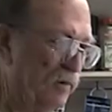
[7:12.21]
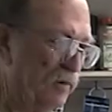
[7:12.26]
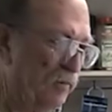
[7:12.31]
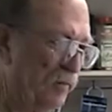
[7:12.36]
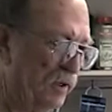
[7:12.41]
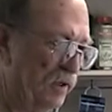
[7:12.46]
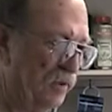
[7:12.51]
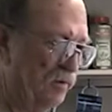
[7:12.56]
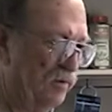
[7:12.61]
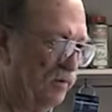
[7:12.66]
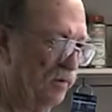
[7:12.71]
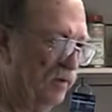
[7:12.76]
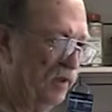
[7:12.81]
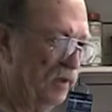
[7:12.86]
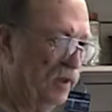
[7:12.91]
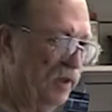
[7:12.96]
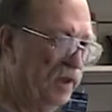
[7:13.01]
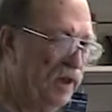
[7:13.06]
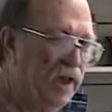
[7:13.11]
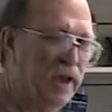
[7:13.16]
but it's
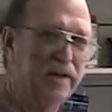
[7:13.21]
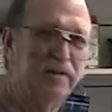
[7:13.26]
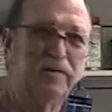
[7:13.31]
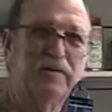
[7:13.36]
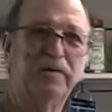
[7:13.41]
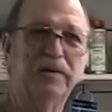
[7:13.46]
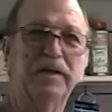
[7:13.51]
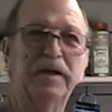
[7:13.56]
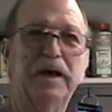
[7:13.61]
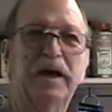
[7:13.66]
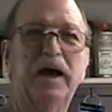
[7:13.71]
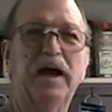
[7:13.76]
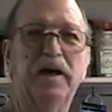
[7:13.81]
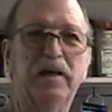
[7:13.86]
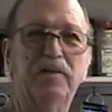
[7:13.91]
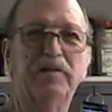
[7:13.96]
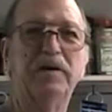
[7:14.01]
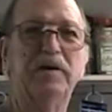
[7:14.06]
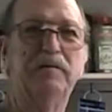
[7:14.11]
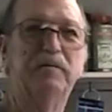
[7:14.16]
really
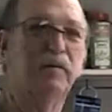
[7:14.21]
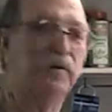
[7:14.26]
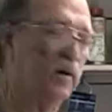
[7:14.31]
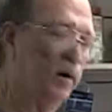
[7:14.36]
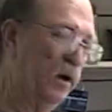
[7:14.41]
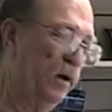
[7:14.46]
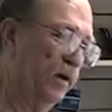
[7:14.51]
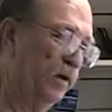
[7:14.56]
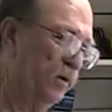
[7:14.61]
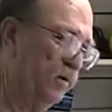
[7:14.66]
healthy for you.